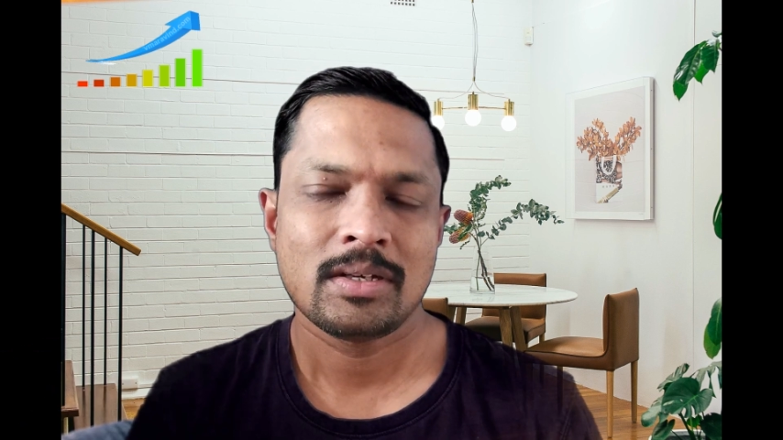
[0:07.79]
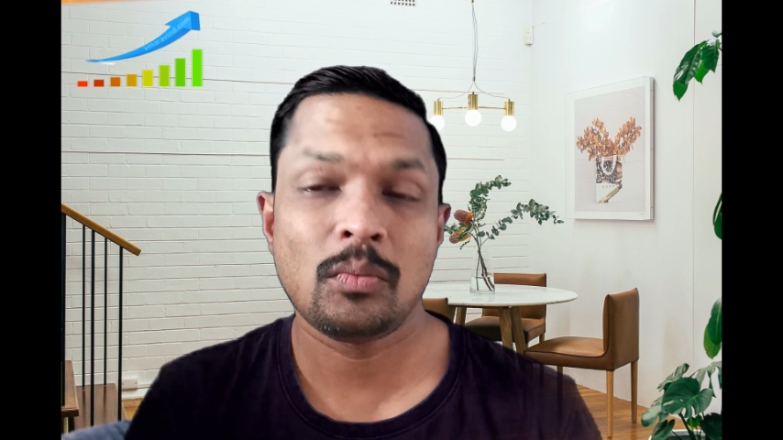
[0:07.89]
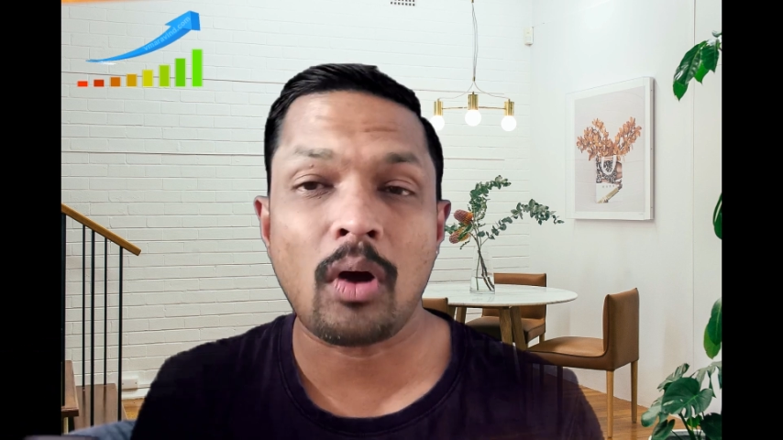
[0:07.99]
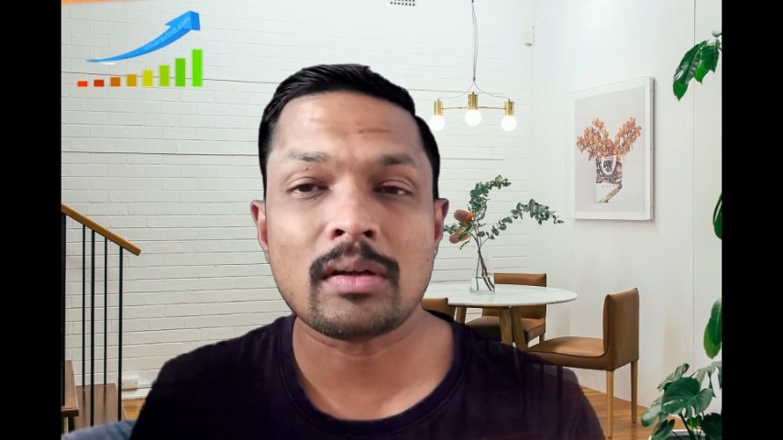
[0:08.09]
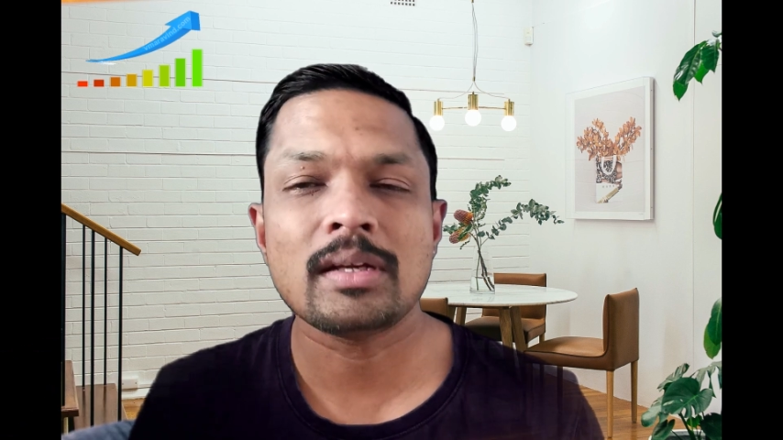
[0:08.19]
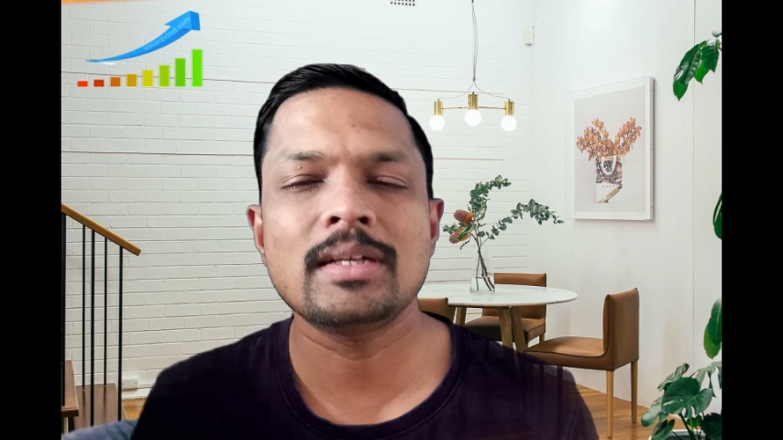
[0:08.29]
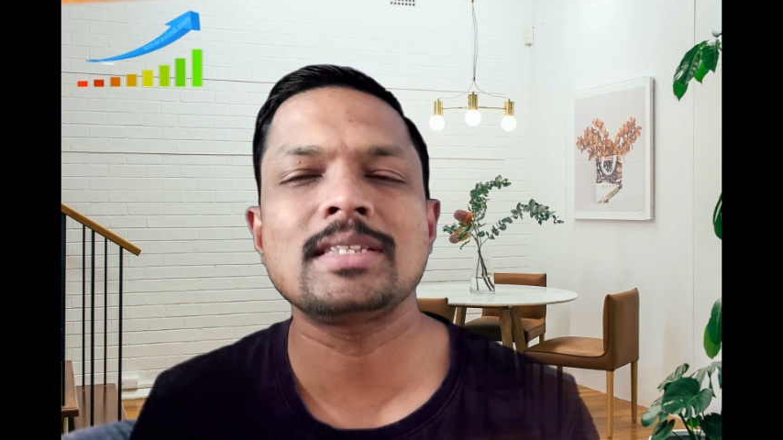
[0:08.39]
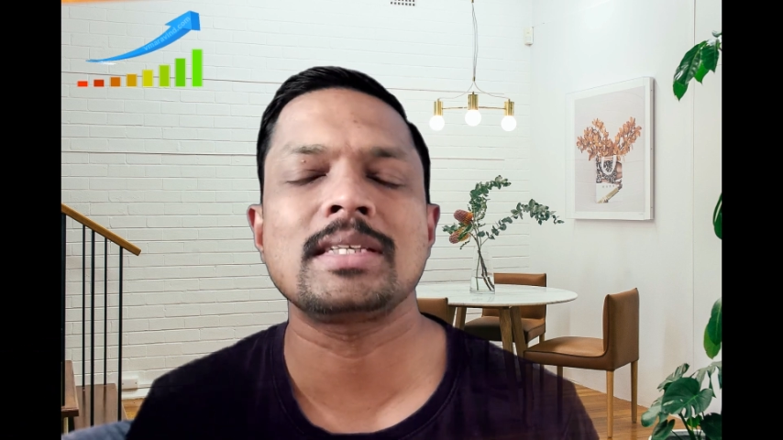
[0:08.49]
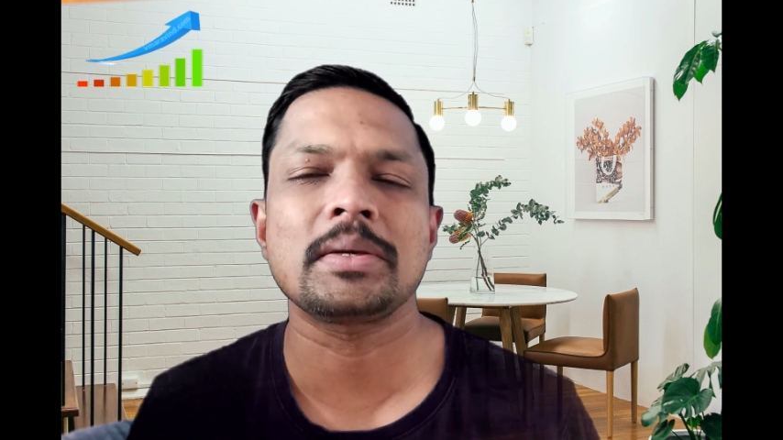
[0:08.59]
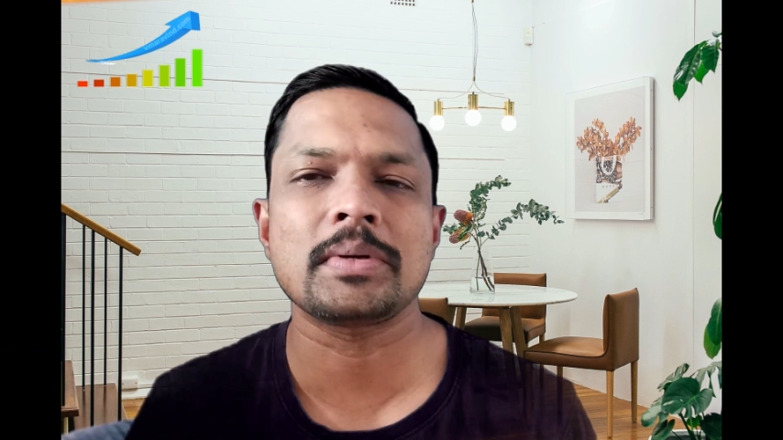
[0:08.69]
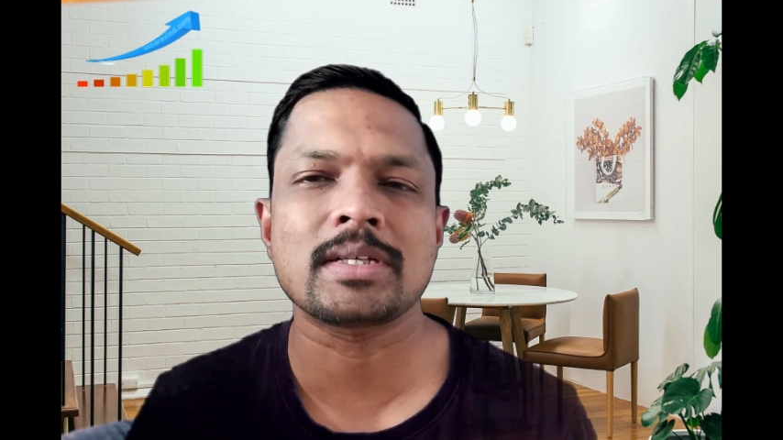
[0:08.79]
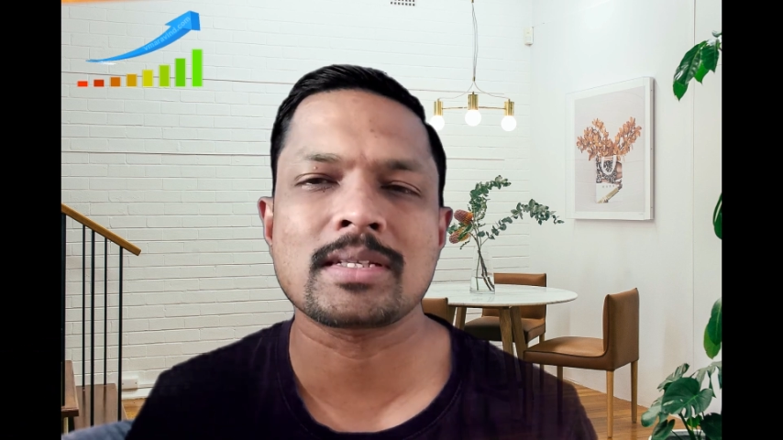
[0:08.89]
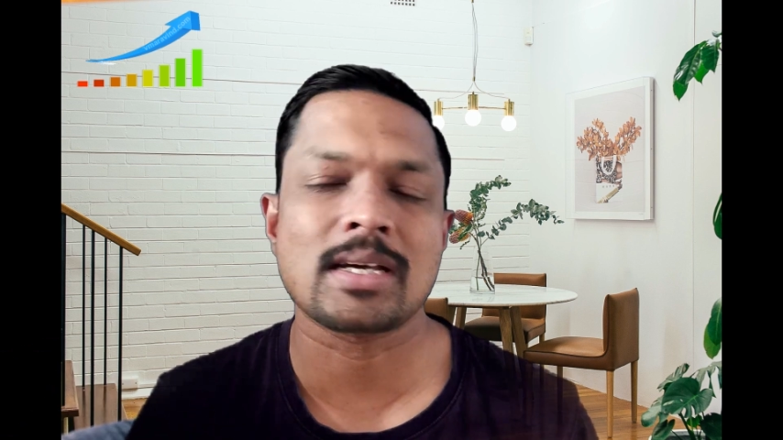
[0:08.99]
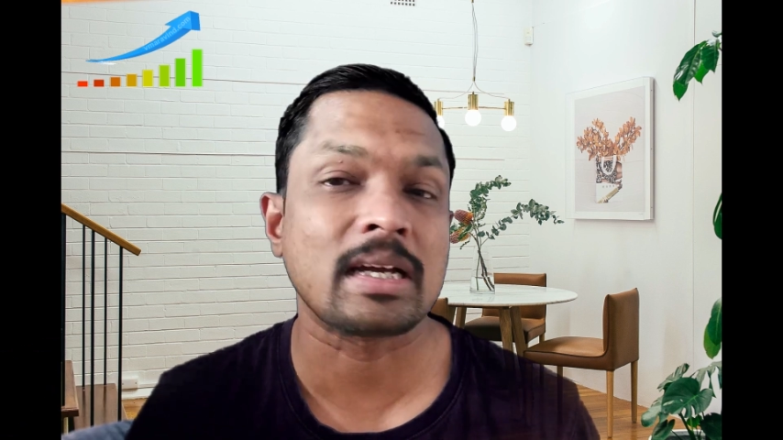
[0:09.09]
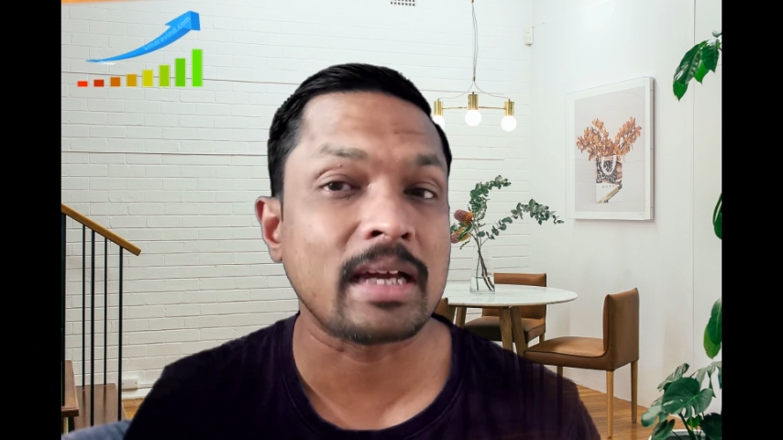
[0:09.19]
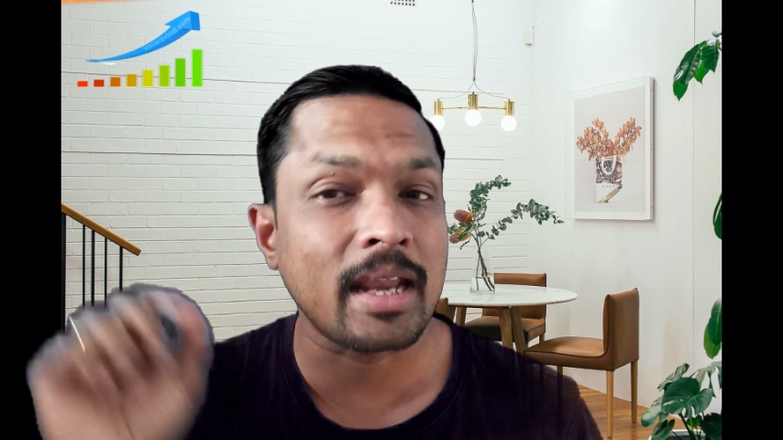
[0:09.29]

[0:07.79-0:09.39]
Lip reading: What distinguishes a